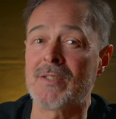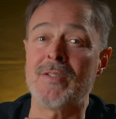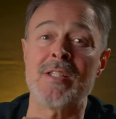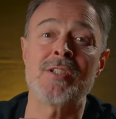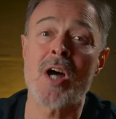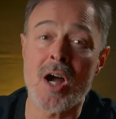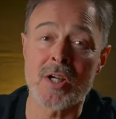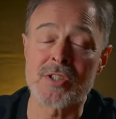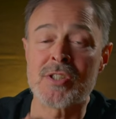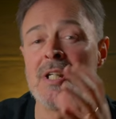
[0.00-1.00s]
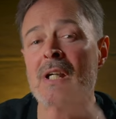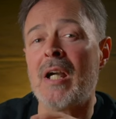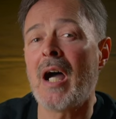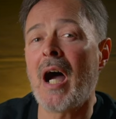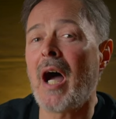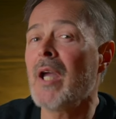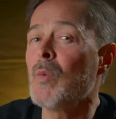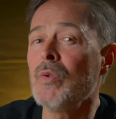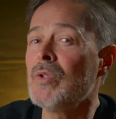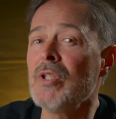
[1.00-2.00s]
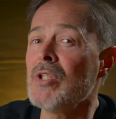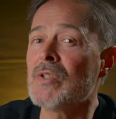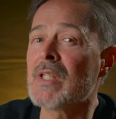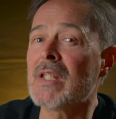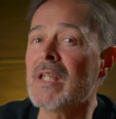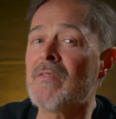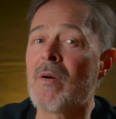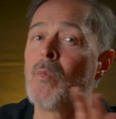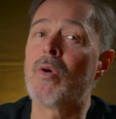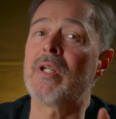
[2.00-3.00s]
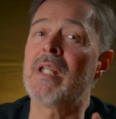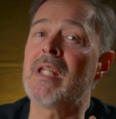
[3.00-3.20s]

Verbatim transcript: to the touch, I wouldn't use it if I'm working